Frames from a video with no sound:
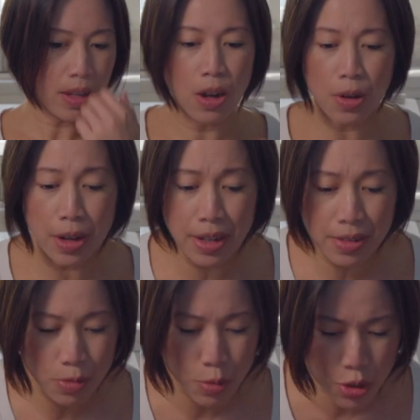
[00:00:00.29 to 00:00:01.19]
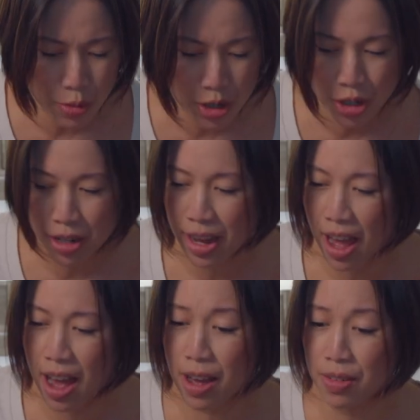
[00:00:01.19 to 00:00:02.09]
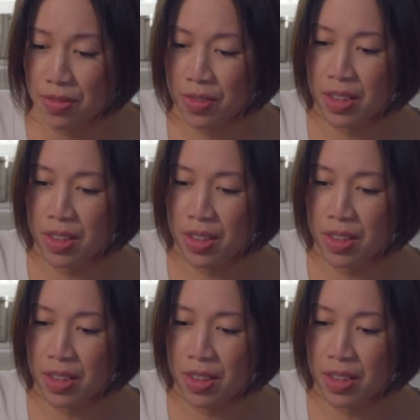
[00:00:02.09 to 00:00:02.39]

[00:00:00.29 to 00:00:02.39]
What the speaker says: All right, which one should I have?